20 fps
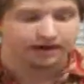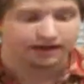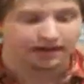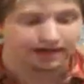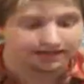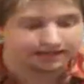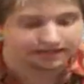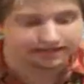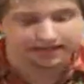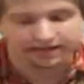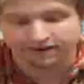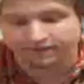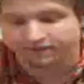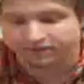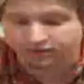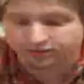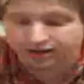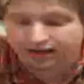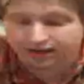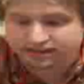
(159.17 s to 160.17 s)
I said a
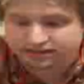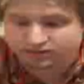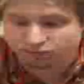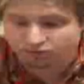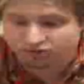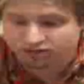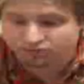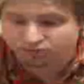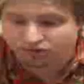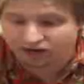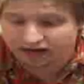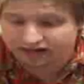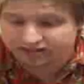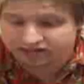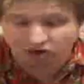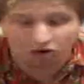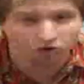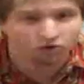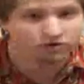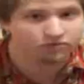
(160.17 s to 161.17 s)
few cuss words, but I
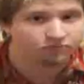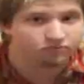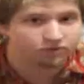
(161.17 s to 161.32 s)
told him,